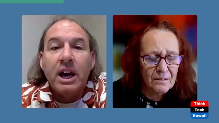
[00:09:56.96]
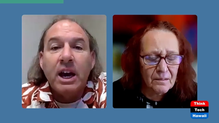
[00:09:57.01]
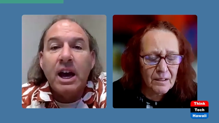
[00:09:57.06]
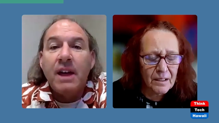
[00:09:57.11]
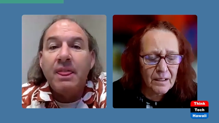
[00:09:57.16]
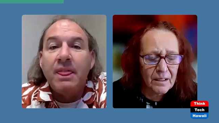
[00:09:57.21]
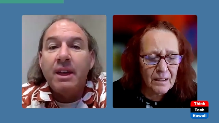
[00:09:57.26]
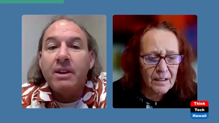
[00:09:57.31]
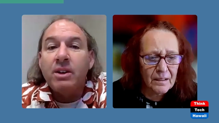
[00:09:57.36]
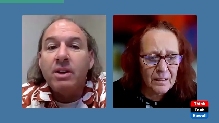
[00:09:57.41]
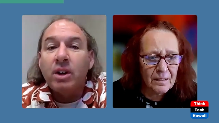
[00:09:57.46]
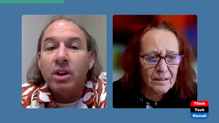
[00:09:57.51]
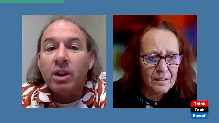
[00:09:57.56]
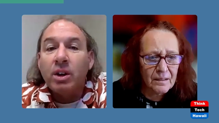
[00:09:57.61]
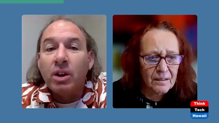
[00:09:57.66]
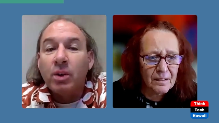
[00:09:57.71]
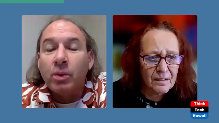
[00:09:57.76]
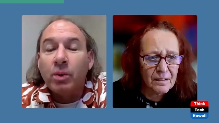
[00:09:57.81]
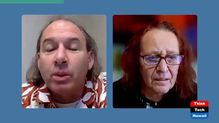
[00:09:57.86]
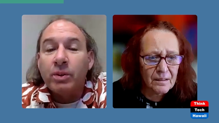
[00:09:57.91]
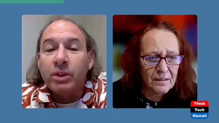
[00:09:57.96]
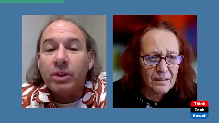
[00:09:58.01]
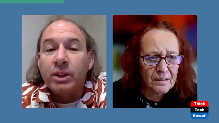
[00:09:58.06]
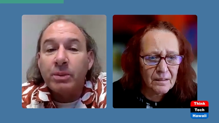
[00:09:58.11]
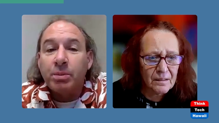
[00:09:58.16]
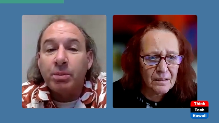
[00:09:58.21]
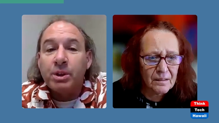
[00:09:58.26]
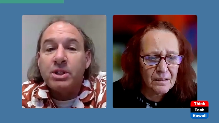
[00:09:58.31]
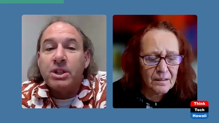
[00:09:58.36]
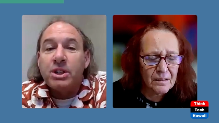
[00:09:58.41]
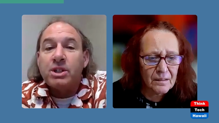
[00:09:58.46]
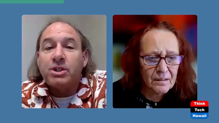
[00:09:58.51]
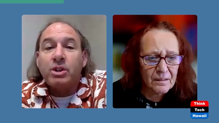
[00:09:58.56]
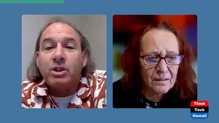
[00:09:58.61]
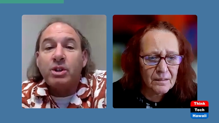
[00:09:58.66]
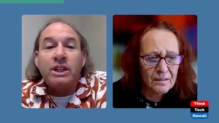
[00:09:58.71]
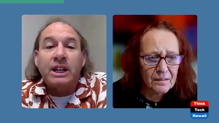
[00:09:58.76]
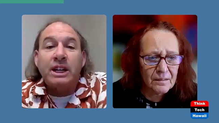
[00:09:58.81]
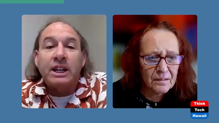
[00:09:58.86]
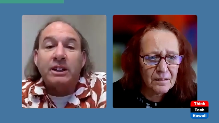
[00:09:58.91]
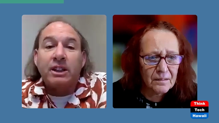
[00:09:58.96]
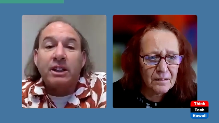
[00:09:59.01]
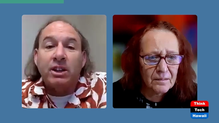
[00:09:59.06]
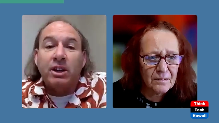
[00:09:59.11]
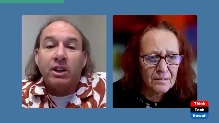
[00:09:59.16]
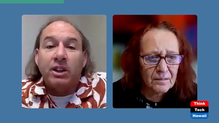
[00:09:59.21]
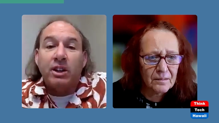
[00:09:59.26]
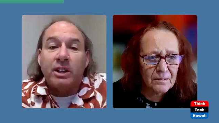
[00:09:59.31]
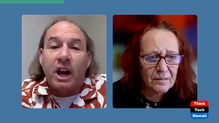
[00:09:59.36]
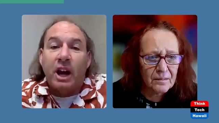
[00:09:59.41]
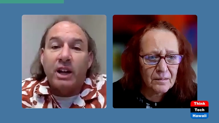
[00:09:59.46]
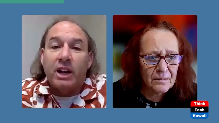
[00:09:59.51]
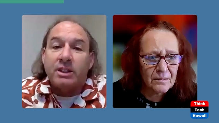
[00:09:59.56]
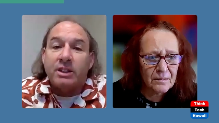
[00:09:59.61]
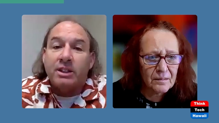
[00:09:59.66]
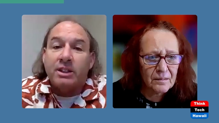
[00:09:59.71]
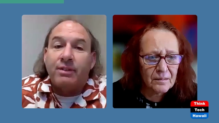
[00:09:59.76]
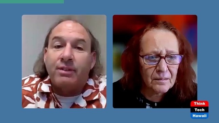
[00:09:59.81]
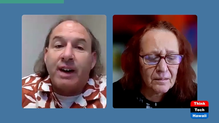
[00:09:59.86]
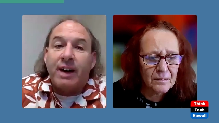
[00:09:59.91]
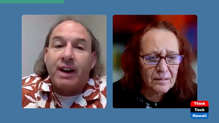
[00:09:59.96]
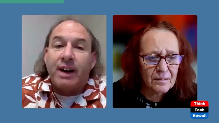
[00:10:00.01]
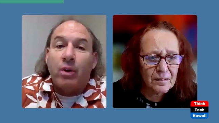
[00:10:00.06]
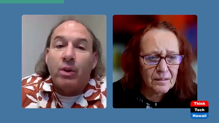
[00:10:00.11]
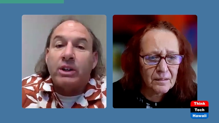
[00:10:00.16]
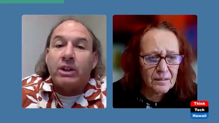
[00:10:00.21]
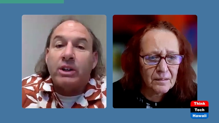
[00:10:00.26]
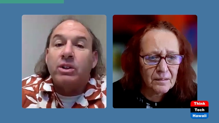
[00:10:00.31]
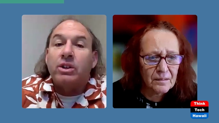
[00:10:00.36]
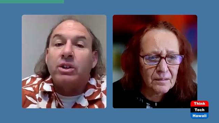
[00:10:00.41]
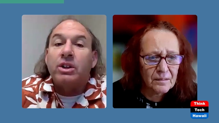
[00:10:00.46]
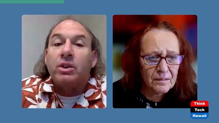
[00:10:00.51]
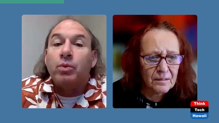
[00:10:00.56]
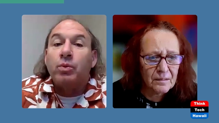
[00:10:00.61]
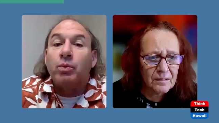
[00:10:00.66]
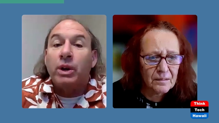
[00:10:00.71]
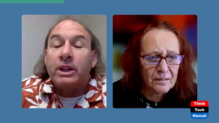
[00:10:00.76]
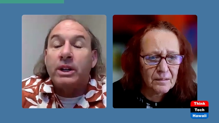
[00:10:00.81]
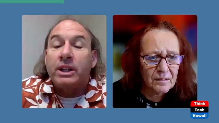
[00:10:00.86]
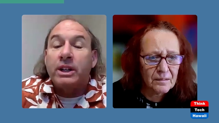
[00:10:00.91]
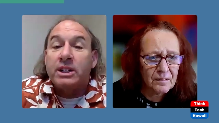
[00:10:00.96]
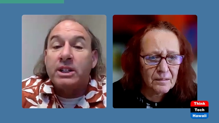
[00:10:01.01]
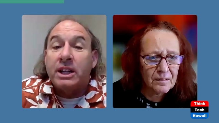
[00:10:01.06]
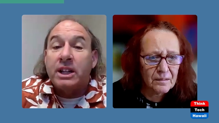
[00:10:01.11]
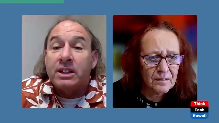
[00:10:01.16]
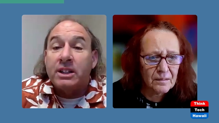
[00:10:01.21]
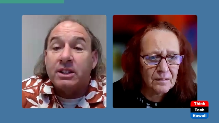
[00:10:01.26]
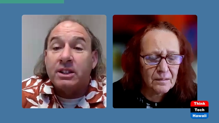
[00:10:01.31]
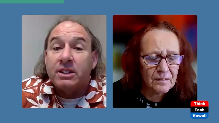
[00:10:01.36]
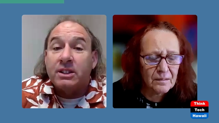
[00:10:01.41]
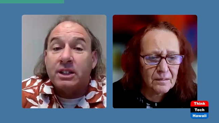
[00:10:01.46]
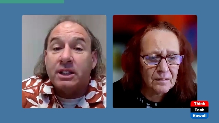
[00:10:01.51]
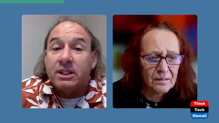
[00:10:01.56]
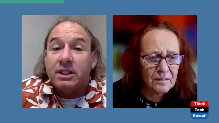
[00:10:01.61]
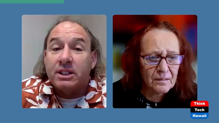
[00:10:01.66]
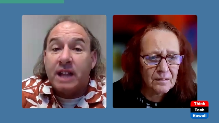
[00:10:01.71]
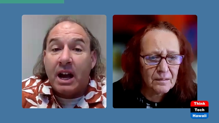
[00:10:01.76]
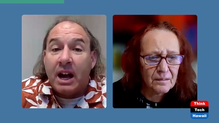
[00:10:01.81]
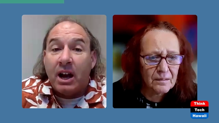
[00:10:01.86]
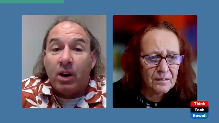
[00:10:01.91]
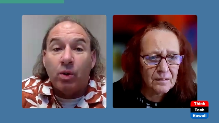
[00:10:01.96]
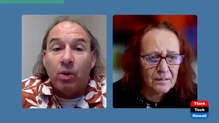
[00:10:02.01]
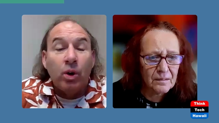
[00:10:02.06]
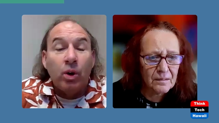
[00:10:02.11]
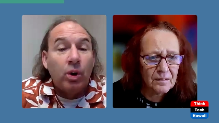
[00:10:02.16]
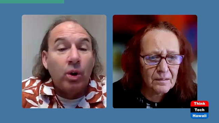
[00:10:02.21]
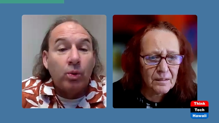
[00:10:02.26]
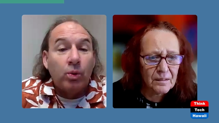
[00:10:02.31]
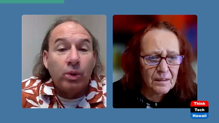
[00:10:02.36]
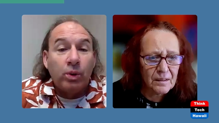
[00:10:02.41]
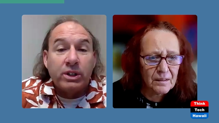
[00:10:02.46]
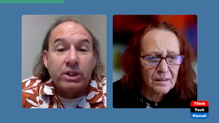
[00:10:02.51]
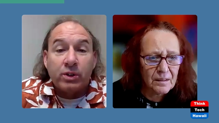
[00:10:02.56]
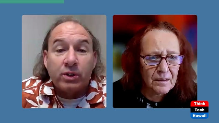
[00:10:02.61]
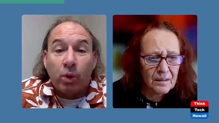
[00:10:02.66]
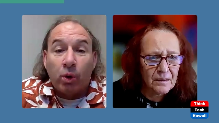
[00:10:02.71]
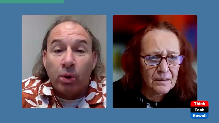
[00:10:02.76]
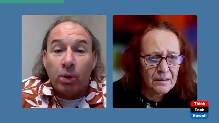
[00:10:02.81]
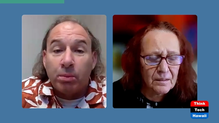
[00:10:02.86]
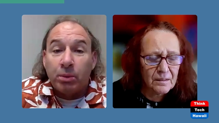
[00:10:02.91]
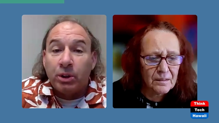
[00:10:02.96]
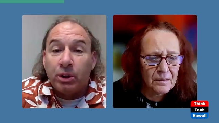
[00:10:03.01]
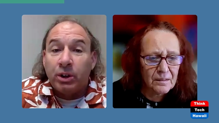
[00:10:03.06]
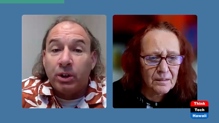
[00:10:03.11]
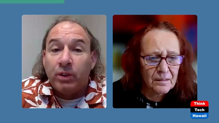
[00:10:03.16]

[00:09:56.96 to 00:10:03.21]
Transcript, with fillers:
Speaker 1: And then we really appreciate you connecting all the dots of how it what does exist now, which is horrible and